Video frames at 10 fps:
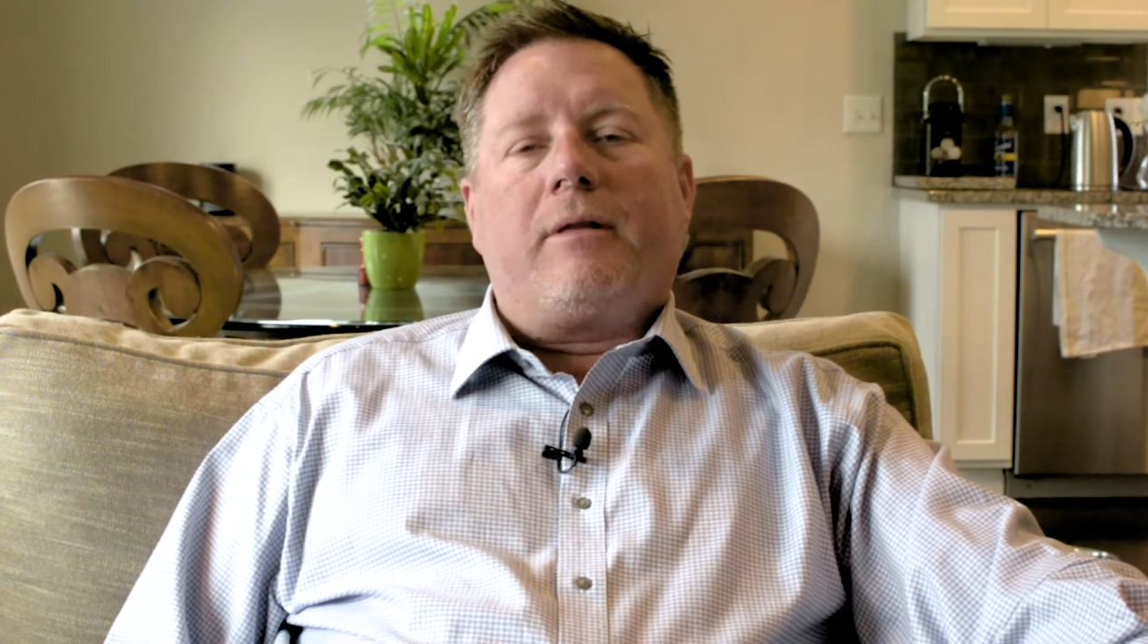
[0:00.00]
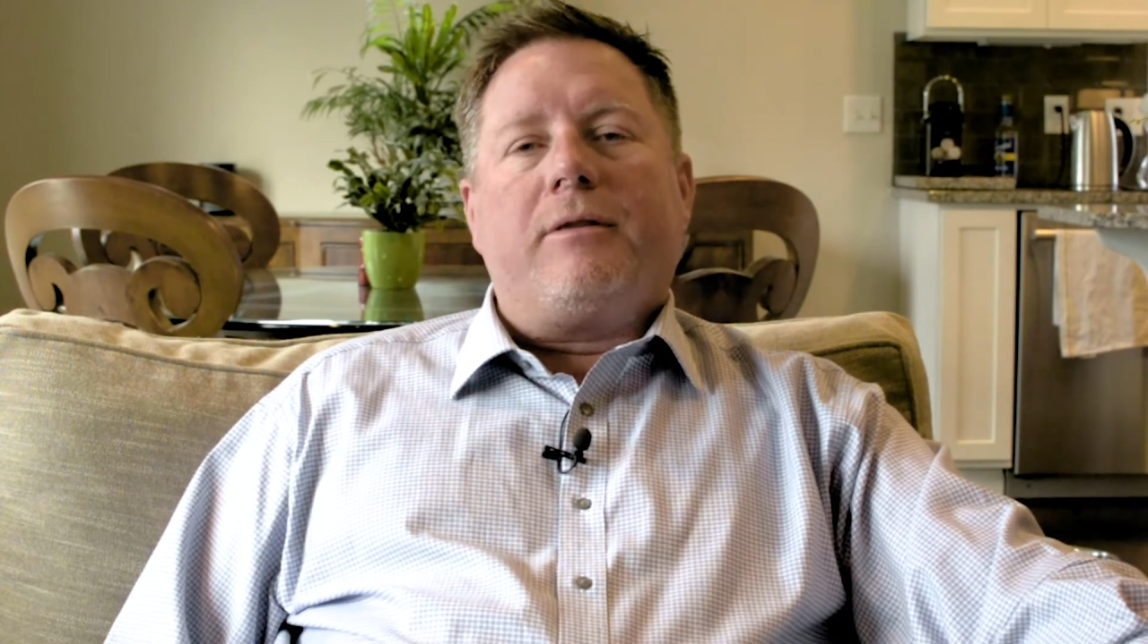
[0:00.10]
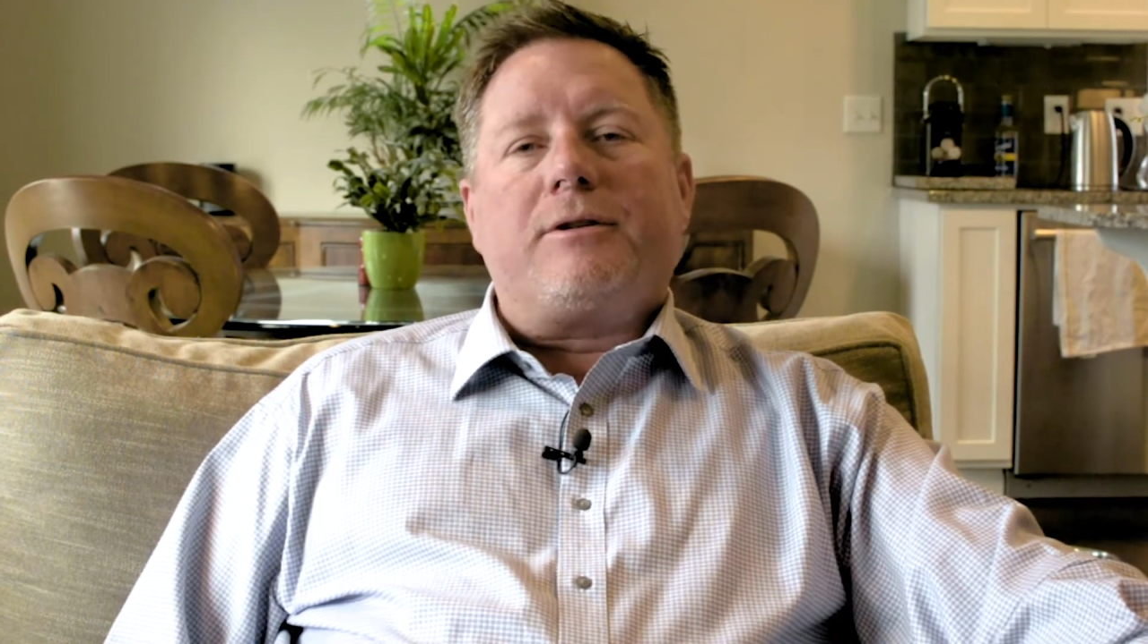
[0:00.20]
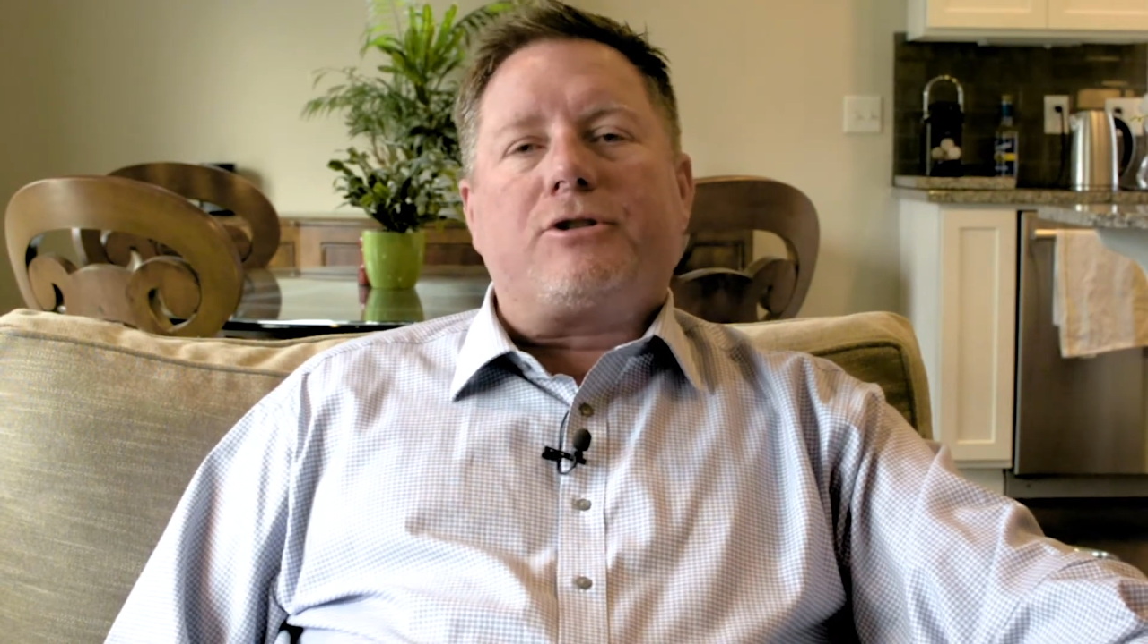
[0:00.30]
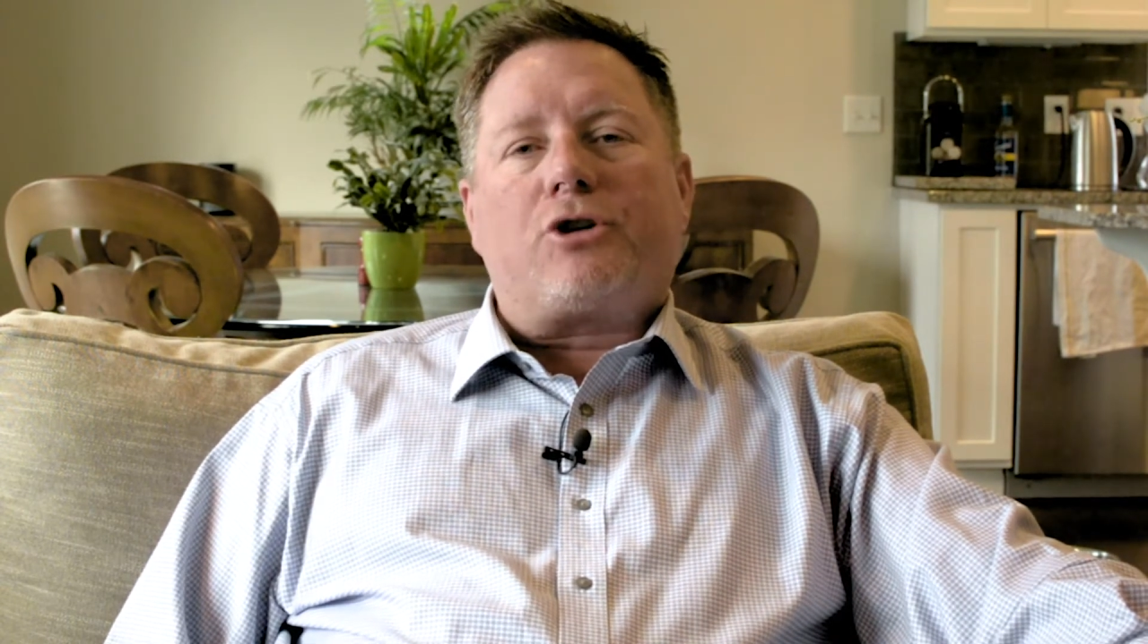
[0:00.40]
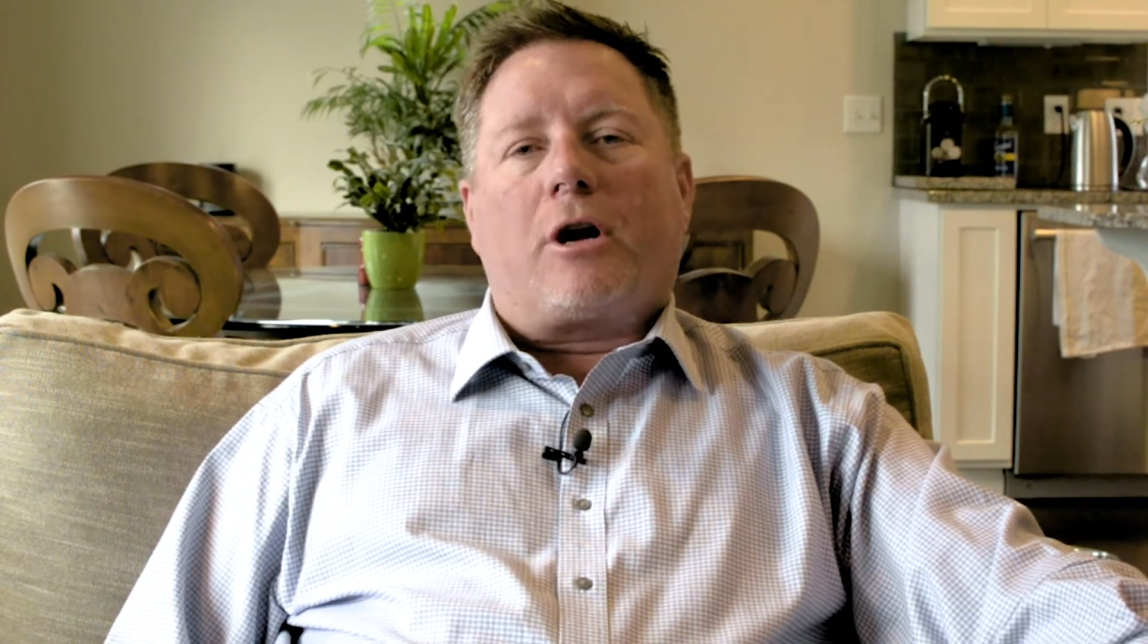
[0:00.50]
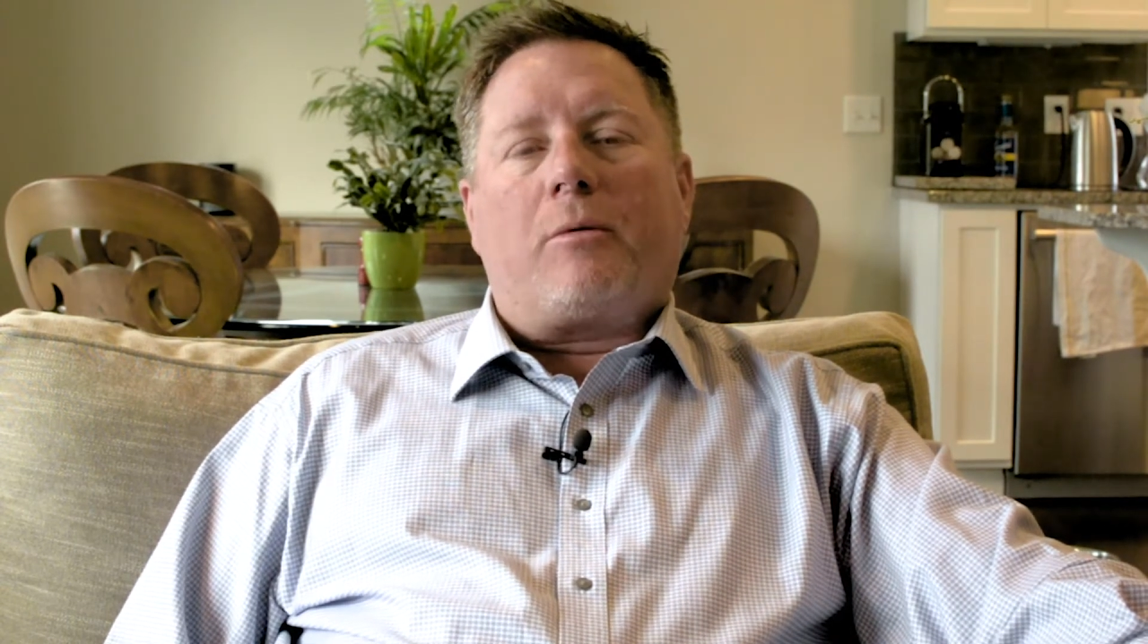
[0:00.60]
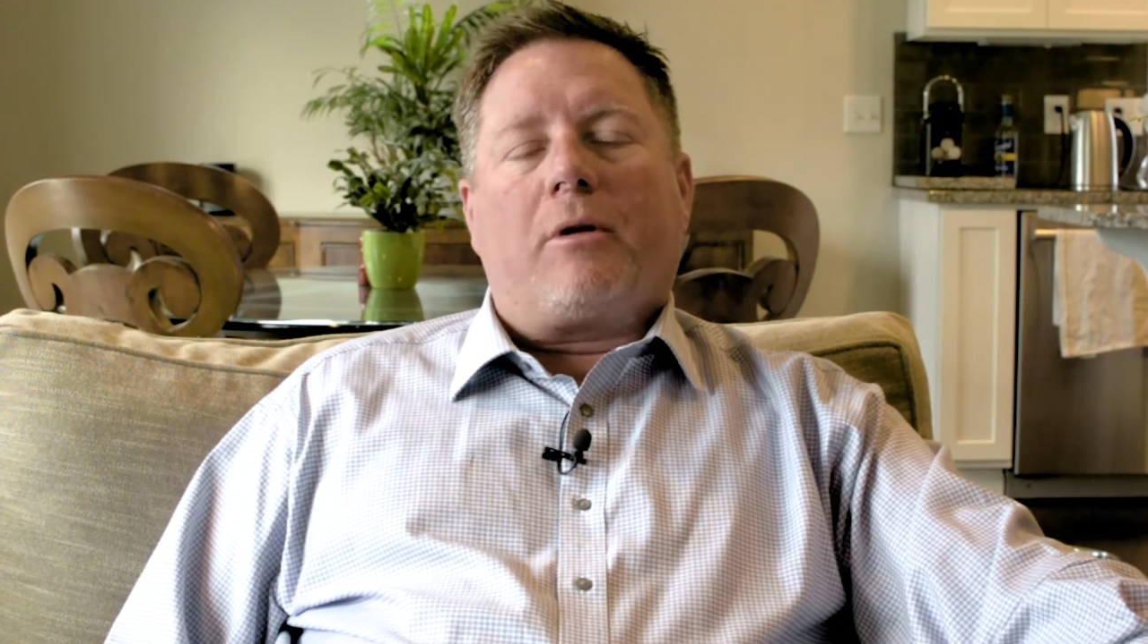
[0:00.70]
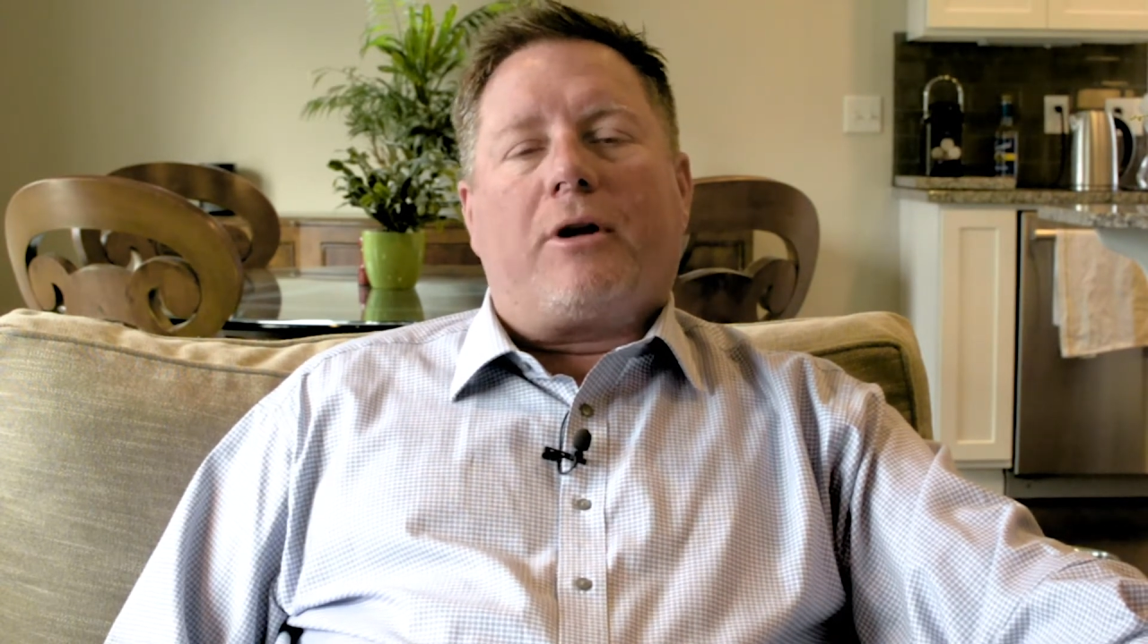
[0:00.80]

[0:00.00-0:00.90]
this chart will